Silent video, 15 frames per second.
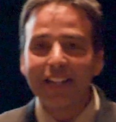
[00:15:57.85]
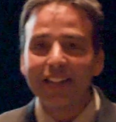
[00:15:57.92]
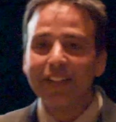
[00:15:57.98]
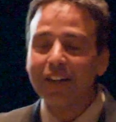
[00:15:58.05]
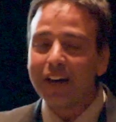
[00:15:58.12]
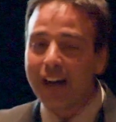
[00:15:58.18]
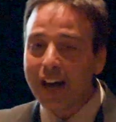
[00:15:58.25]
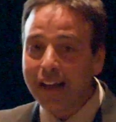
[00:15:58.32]
then
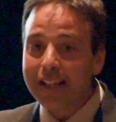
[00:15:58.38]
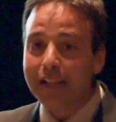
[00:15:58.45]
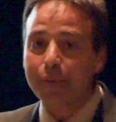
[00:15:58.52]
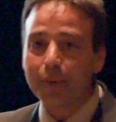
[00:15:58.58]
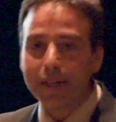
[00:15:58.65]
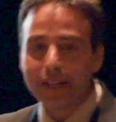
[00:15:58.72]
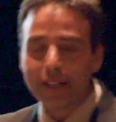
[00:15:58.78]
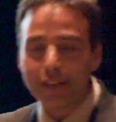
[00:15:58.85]
the
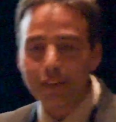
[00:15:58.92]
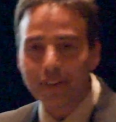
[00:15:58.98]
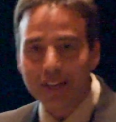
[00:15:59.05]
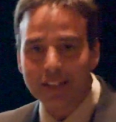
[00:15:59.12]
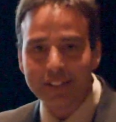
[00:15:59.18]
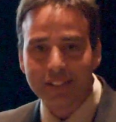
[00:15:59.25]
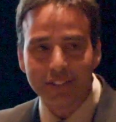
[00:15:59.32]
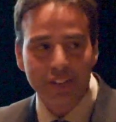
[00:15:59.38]
last we're going to
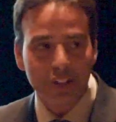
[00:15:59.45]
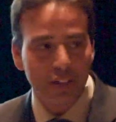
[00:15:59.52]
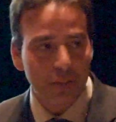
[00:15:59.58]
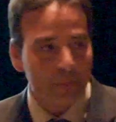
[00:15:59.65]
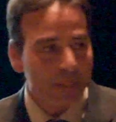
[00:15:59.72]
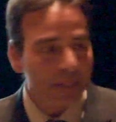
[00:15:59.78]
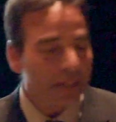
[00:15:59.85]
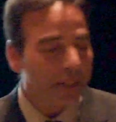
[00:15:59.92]
try to
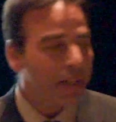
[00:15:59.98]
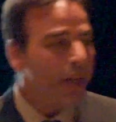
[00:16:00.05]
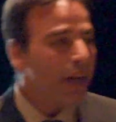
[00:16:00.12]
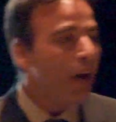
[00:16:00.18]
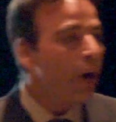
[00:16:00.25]
determine,